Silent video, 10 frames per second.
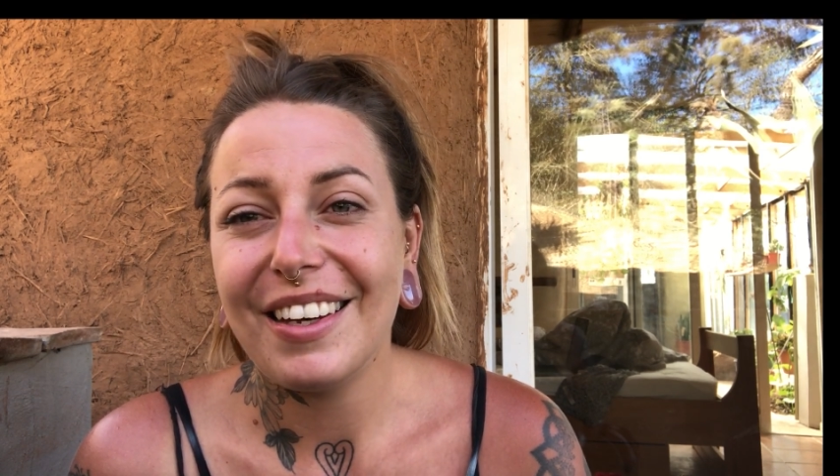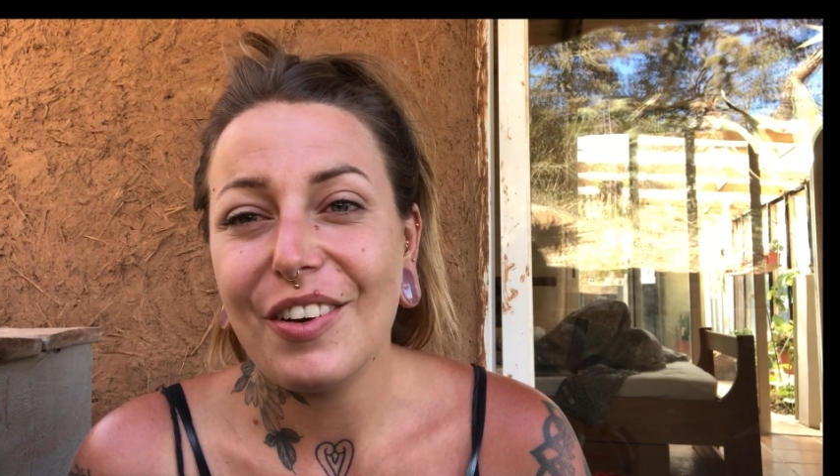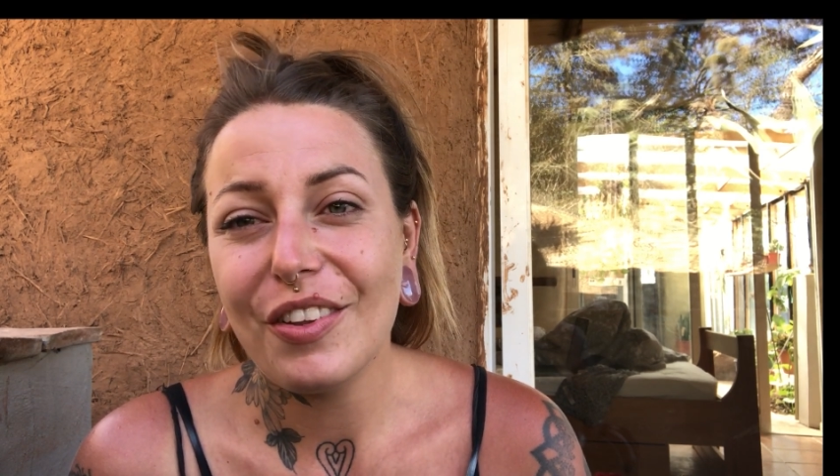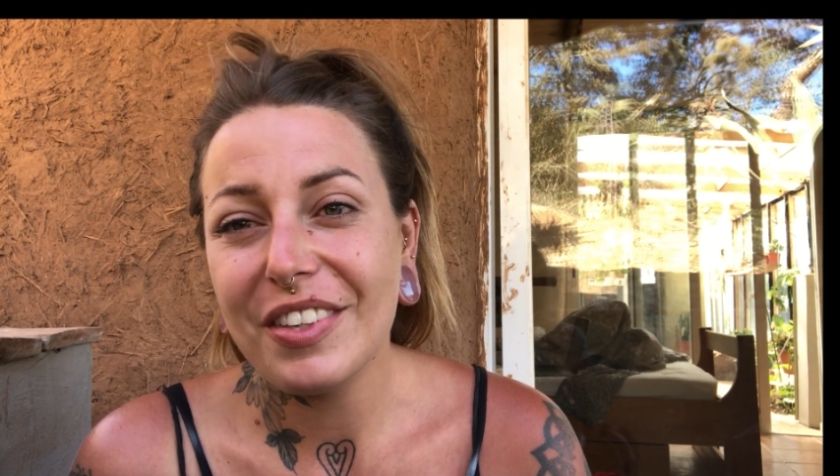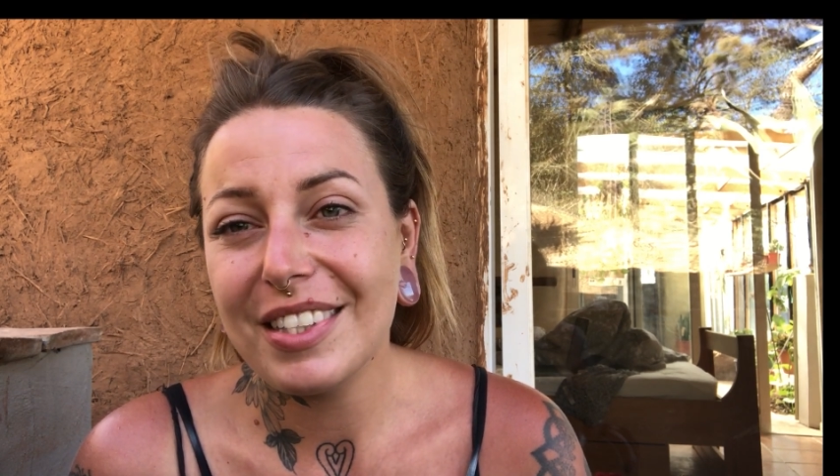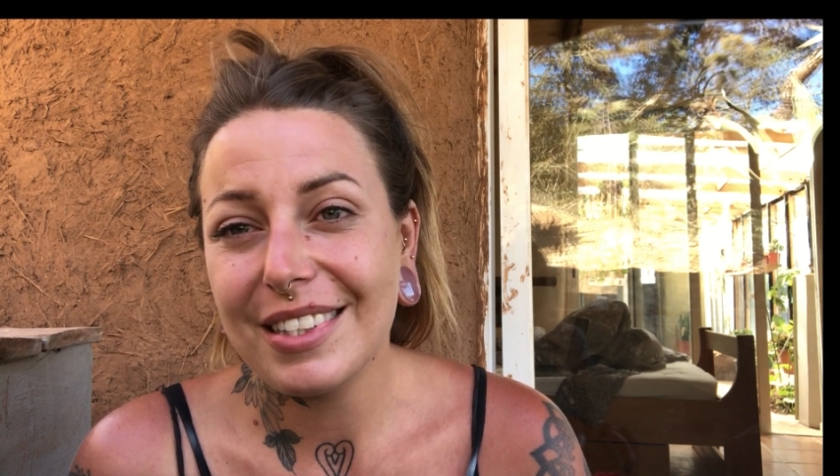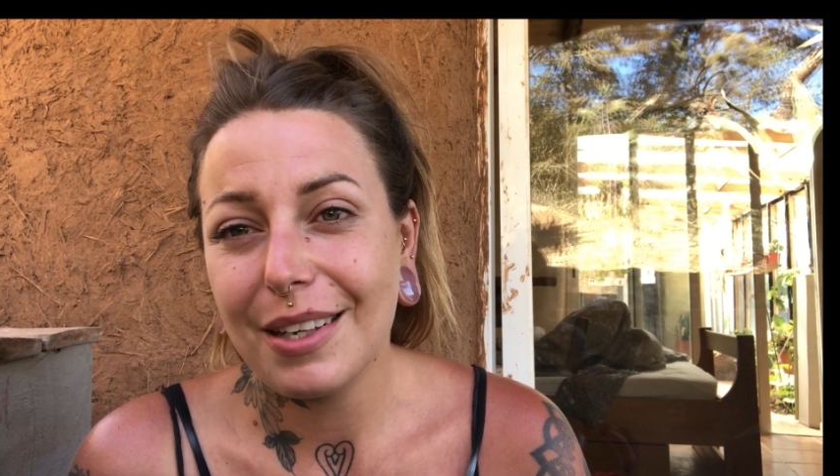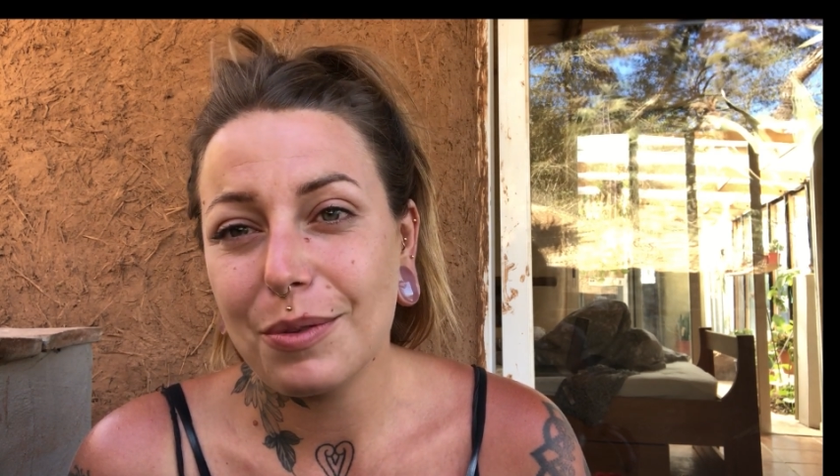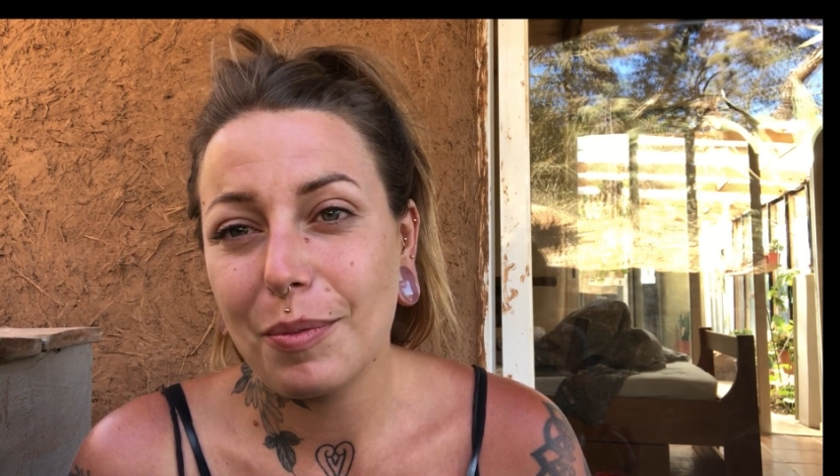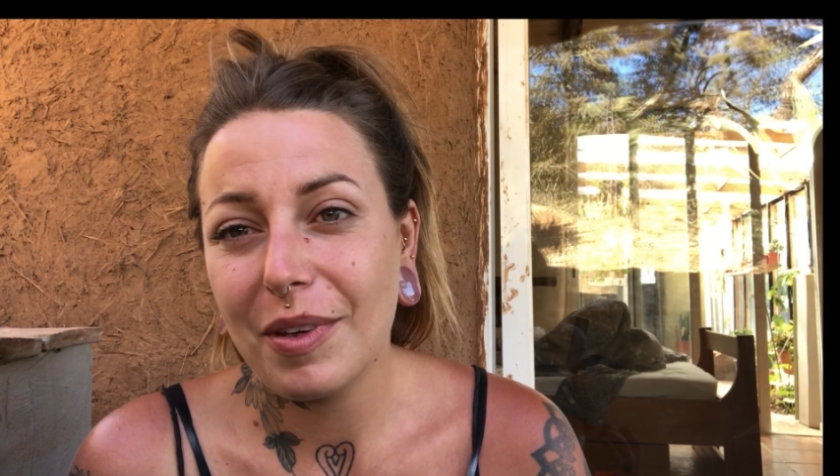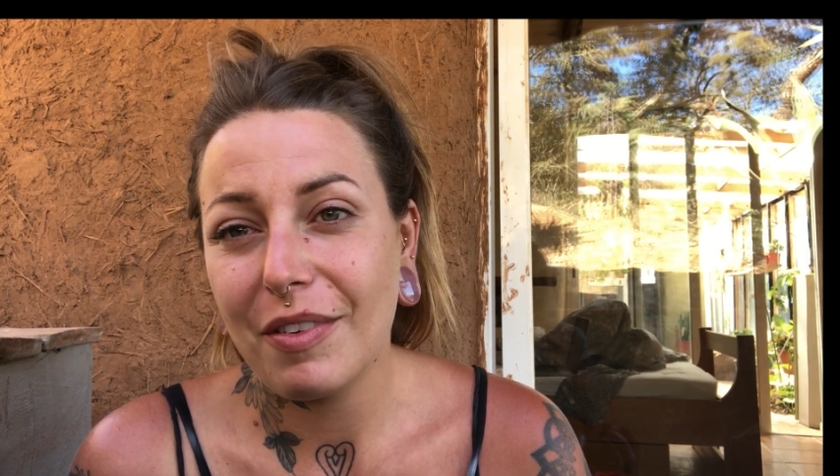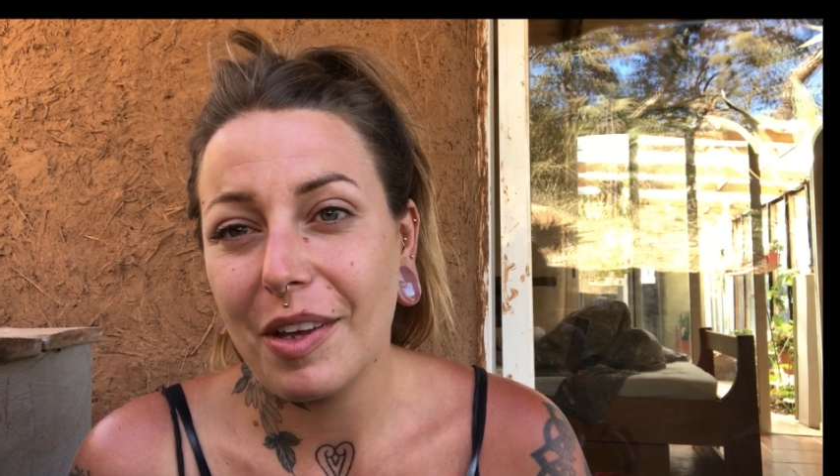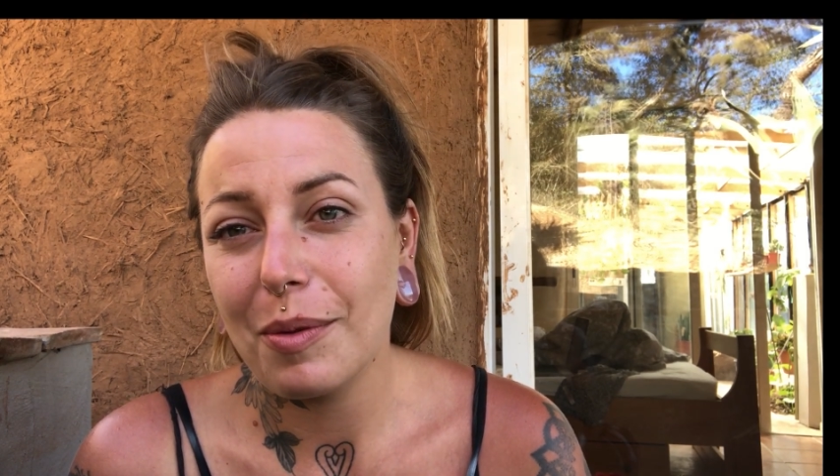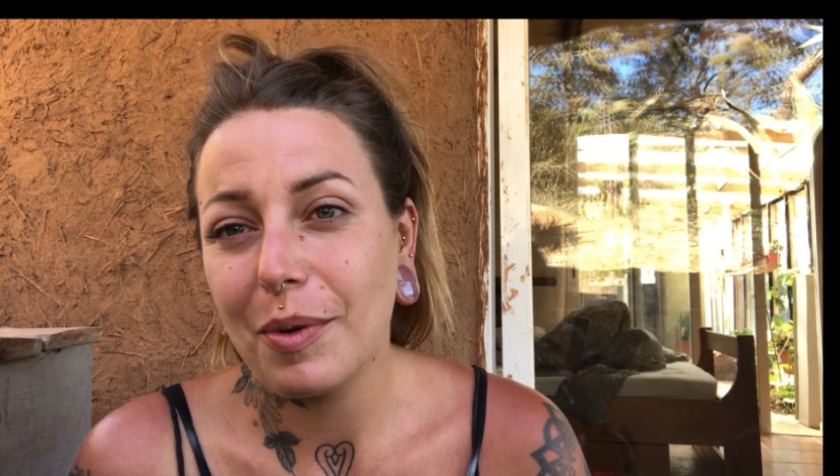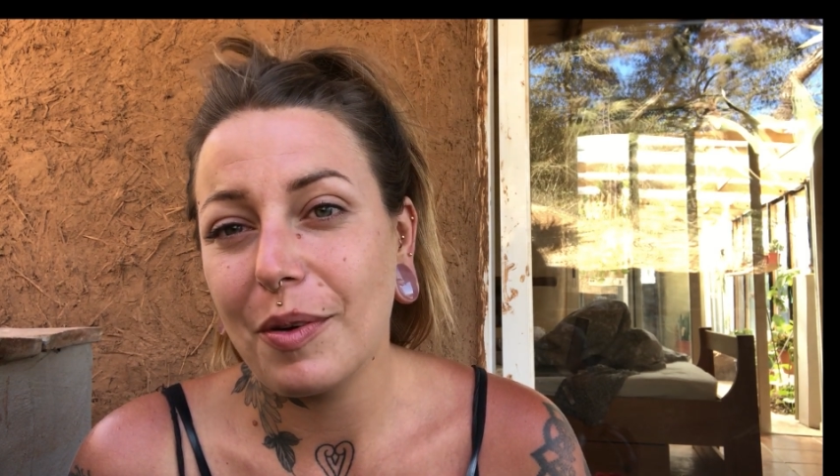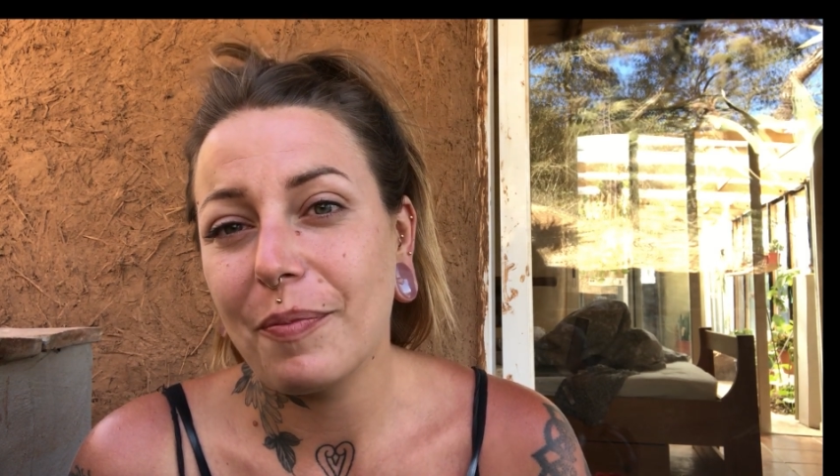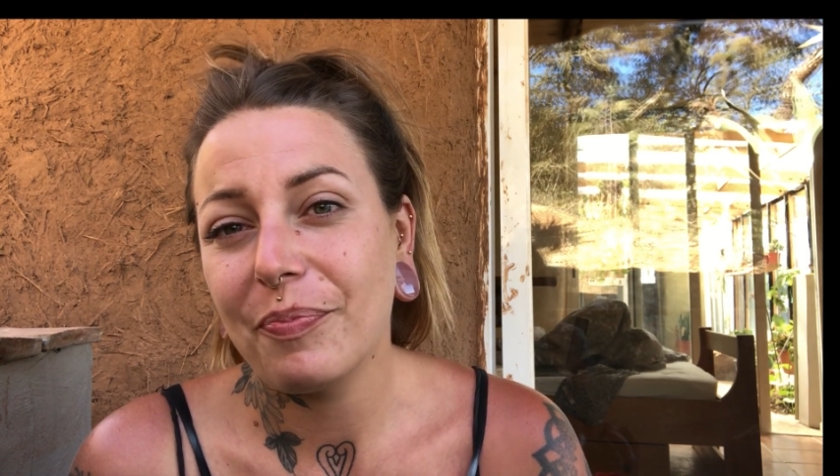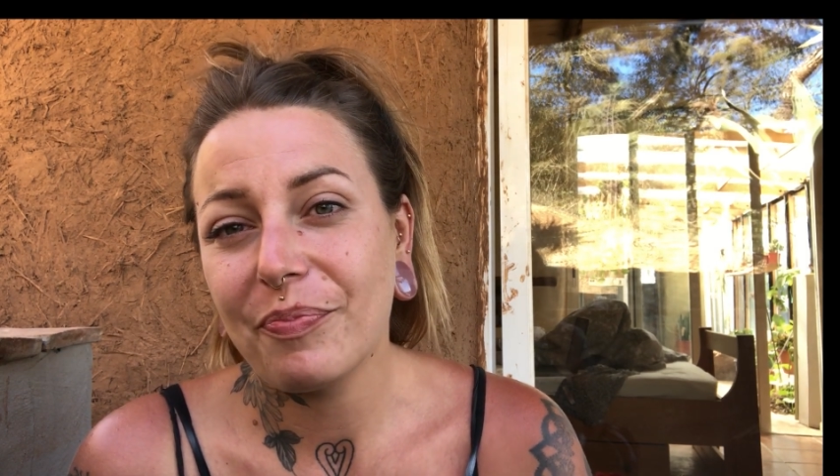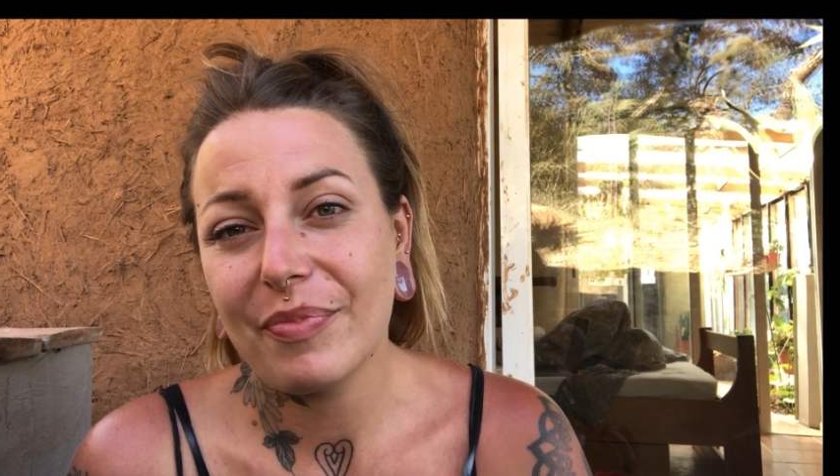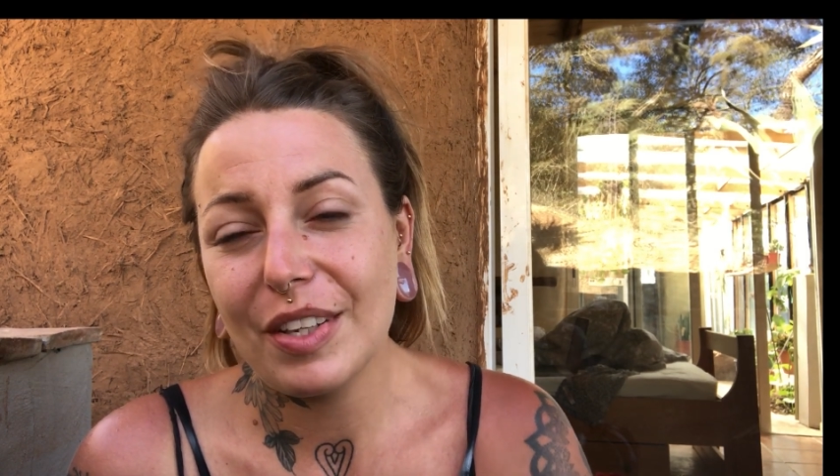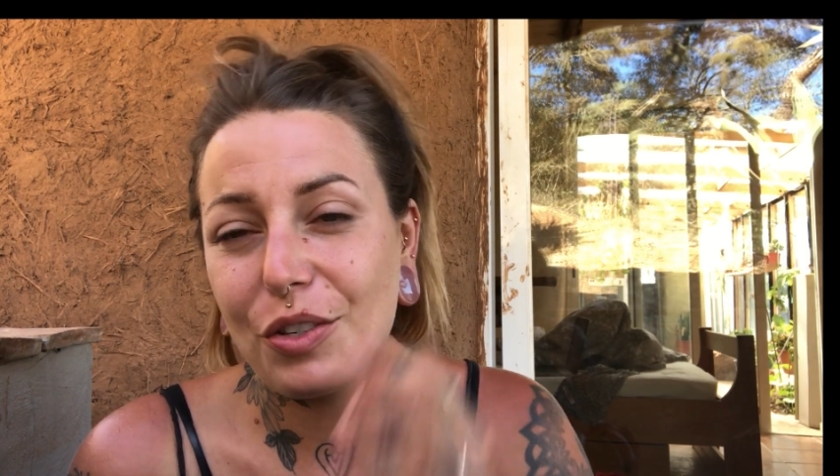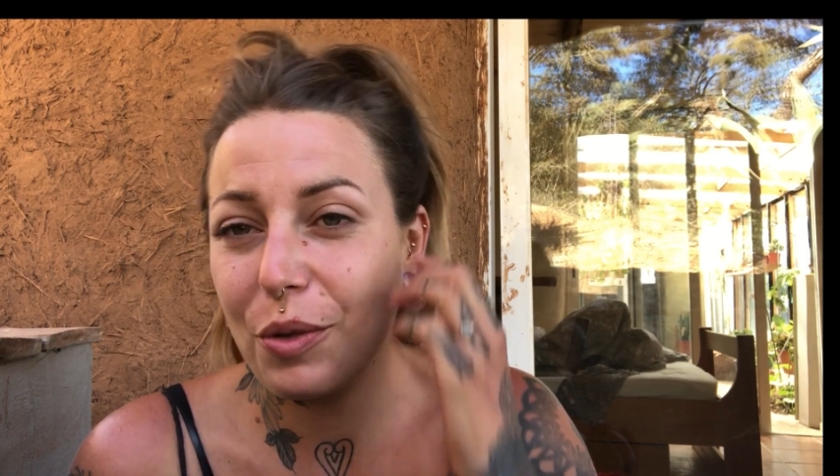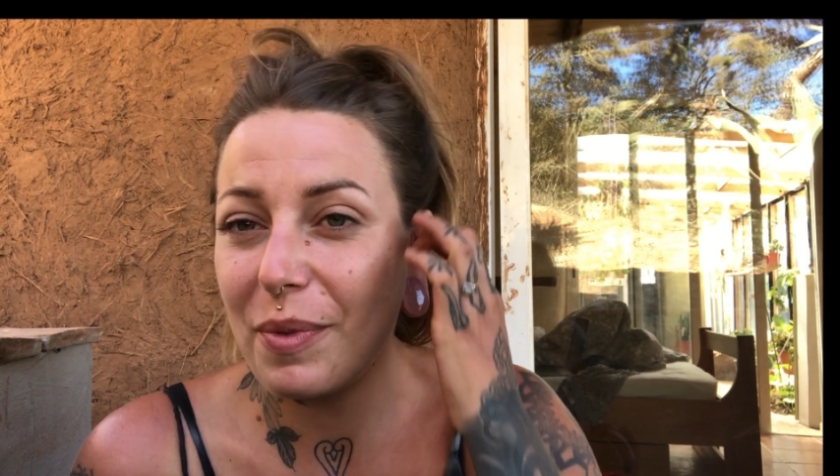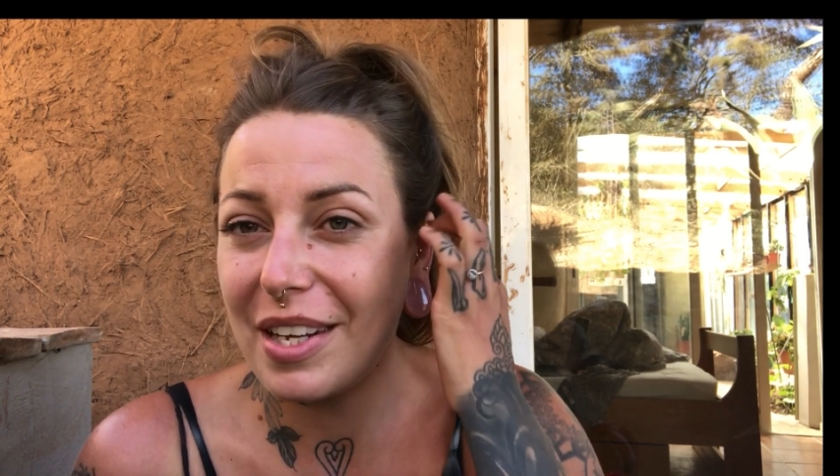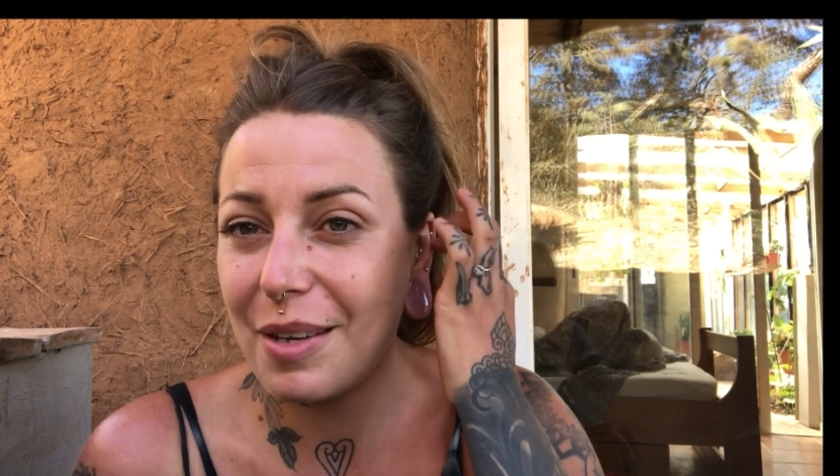All the details will be available. Shoot me an